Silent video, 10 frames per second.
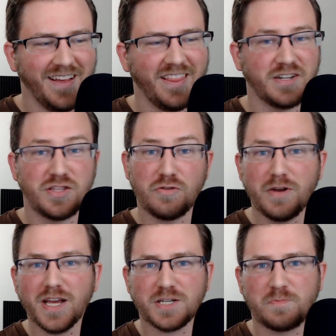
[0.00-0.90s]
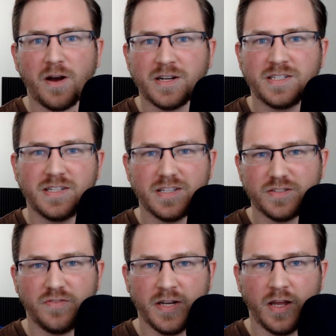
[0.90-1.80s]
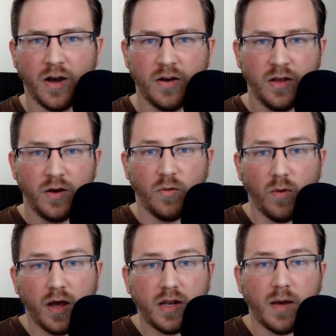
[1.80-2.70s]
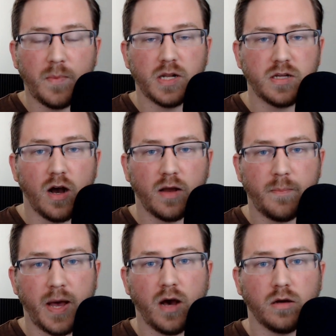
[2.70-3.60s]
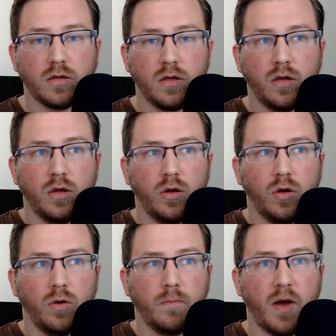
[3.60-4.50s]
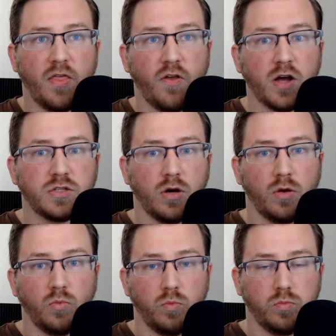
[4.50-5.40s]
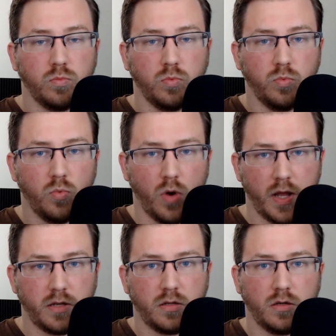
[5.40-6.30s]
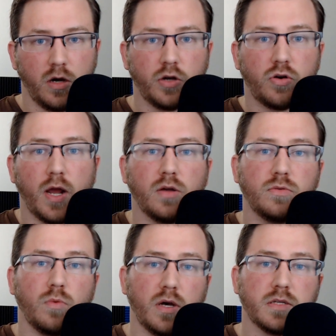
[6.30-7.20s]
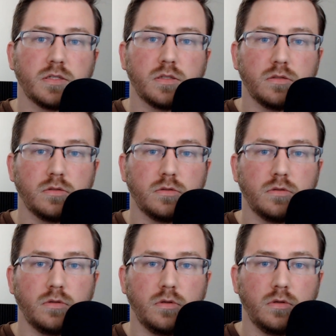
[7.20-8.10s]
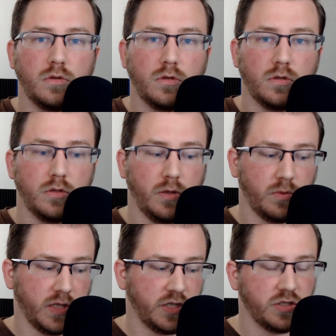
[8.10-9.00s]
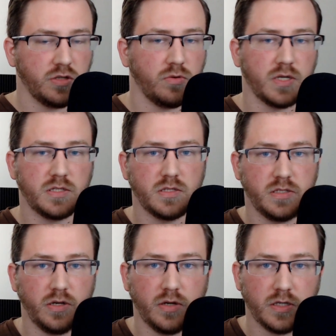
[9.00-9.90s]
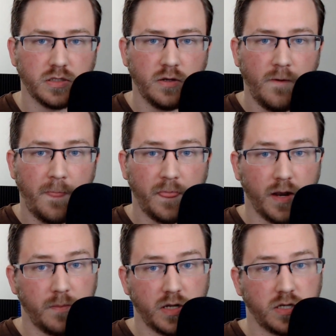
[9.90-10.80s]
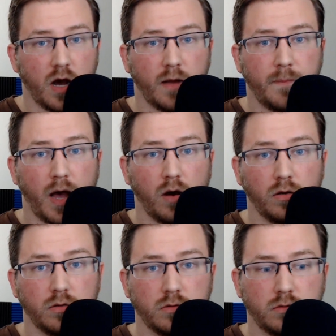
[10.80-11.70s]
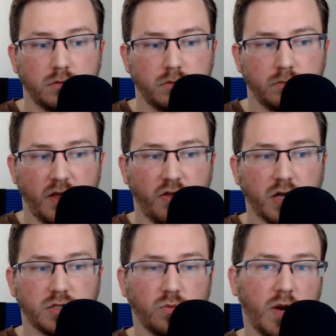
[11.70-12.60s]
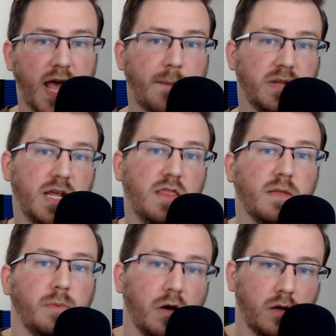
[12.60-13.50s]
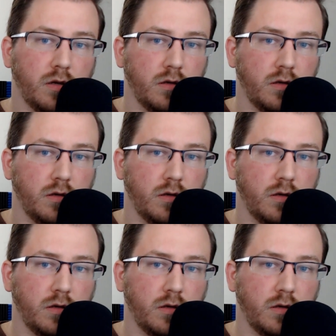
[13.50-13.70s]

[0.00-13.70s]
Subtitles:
There's three-ish parts to this video. One, I'm going to talk about my thoughts on what Uncrowned was in relation to the rest of the series. Then I'm going to talk about my thoughts on what happened in the book.